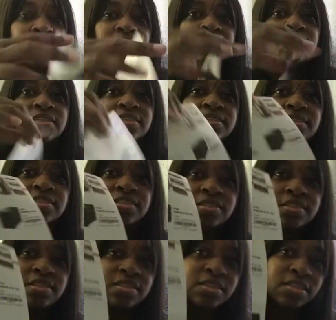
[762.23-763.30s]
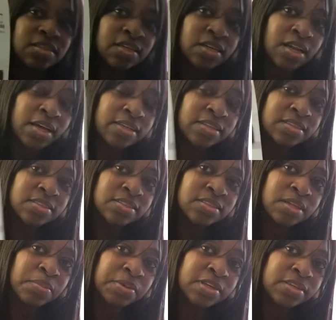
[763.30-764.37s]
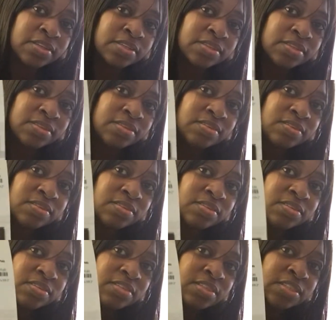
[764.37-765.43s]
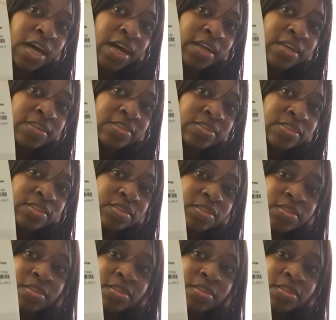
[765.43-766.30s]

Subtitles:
This is like some of the styles.